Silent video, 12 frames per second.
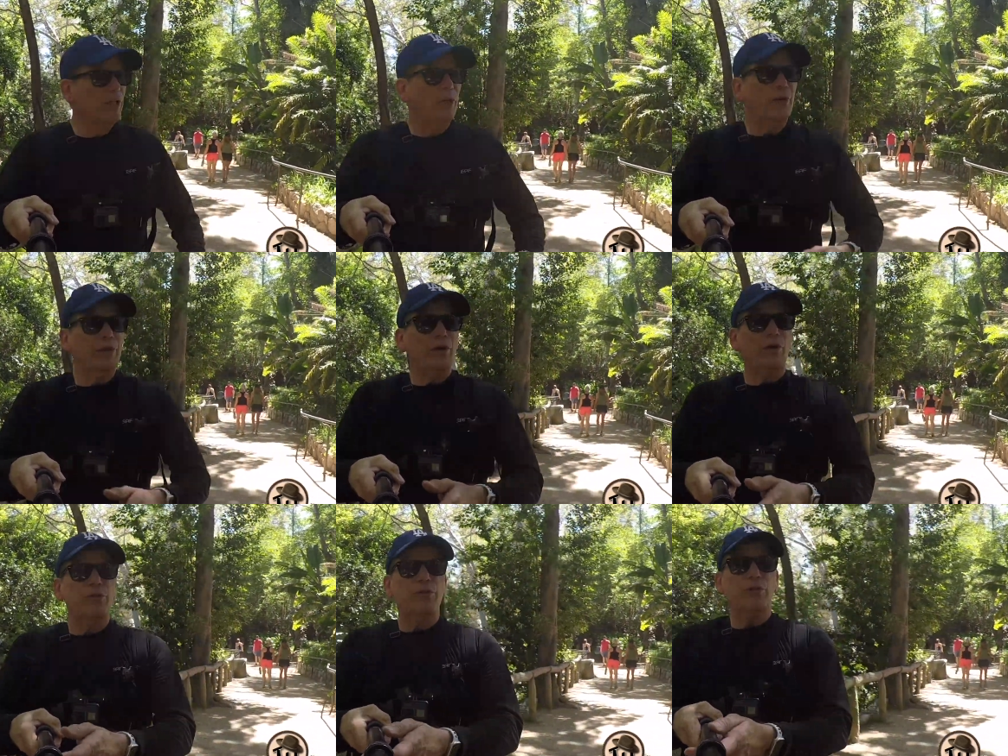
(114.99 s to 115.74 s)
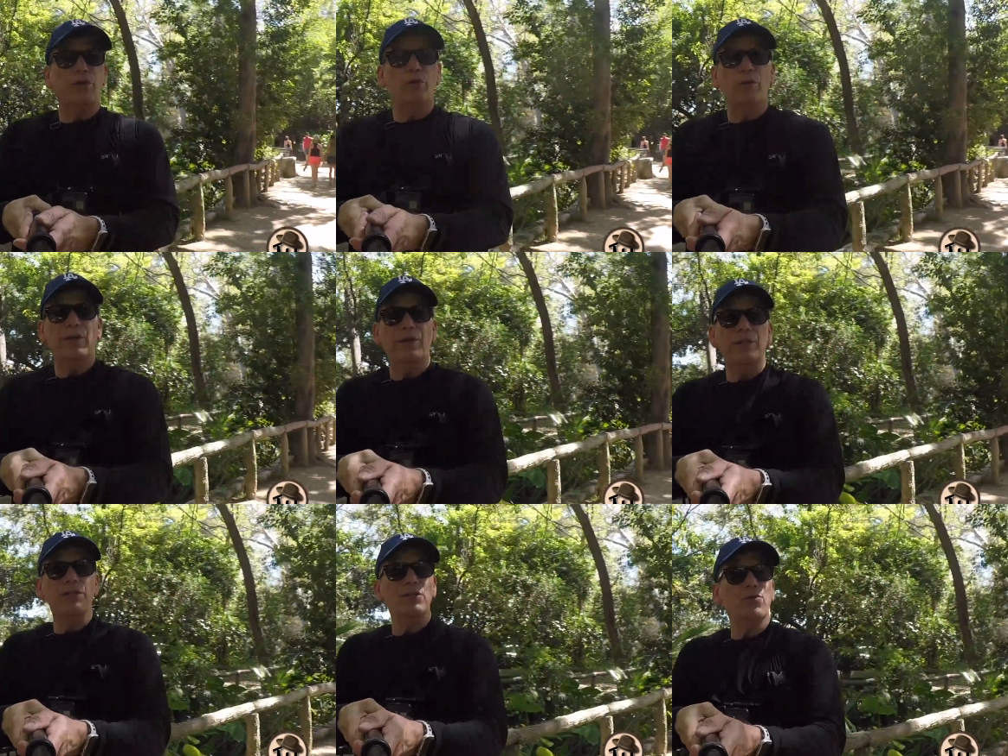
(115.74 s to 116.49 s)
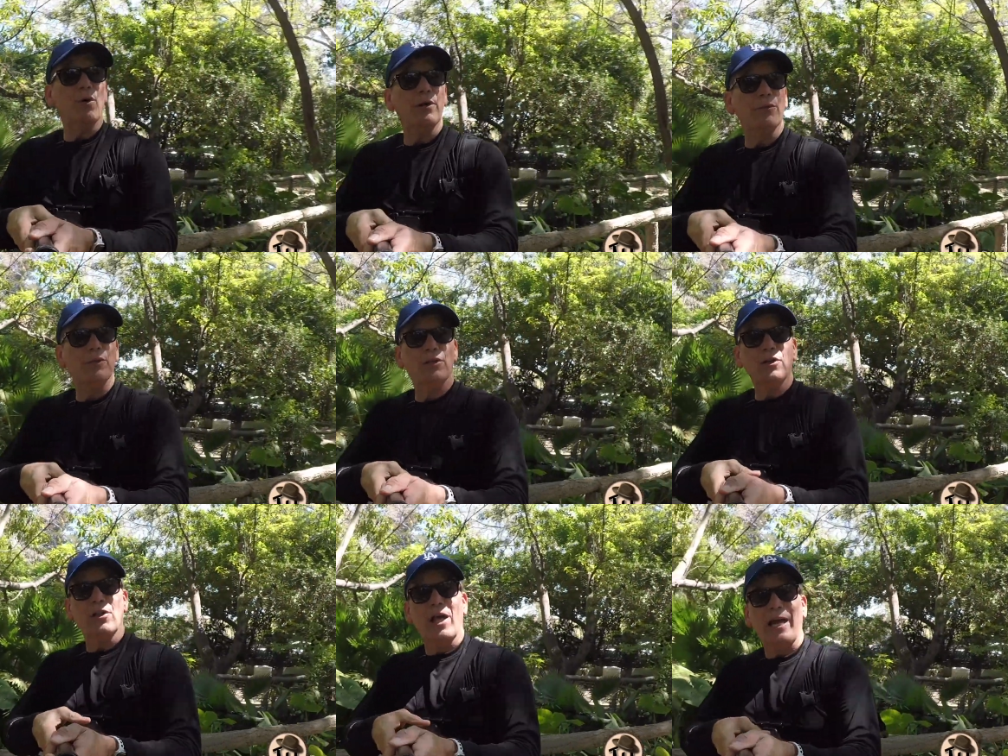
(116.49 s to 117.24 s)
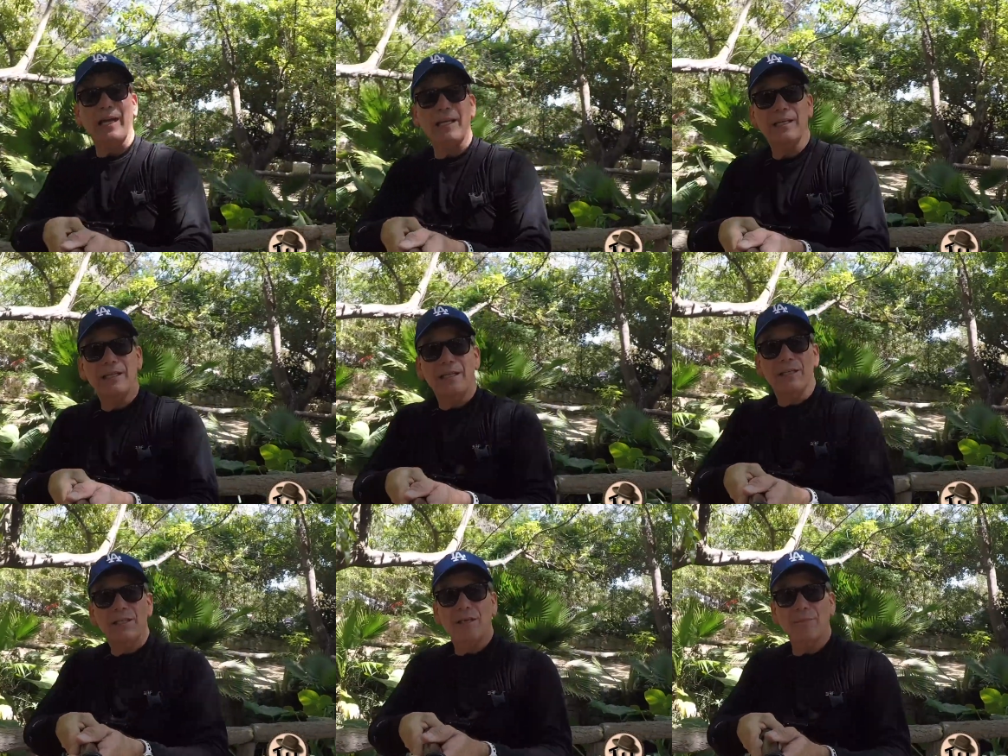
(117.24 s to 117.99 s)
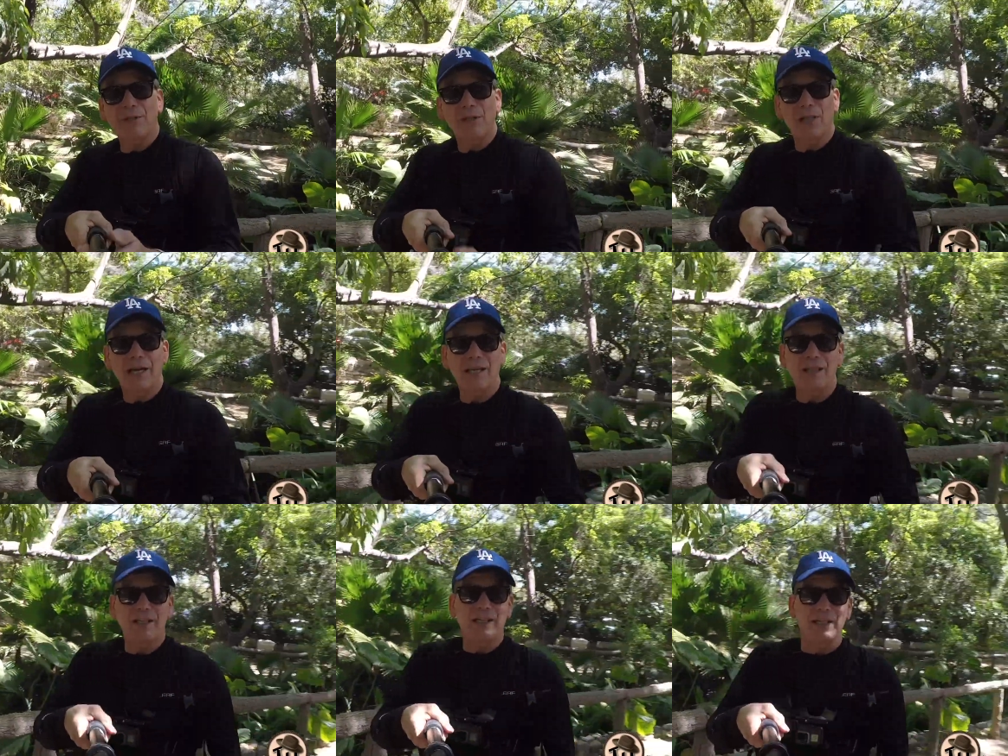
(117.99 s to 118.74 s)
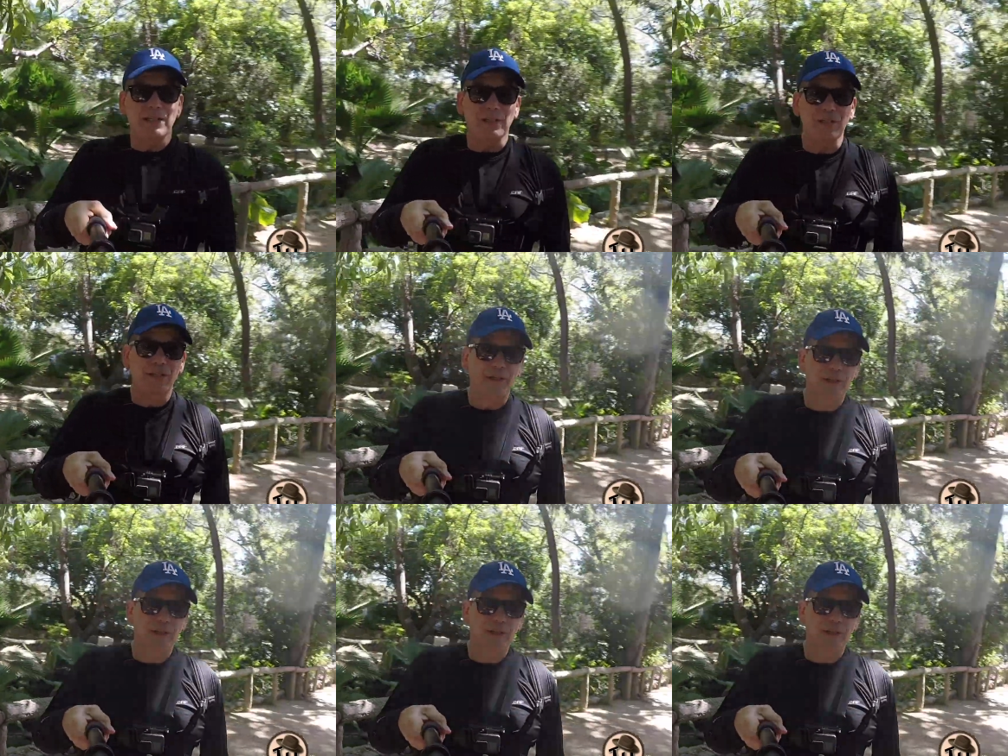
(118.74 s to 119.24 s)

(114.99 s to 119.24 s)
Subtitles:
to go to the old zoo, this is what it would look like. Something like this.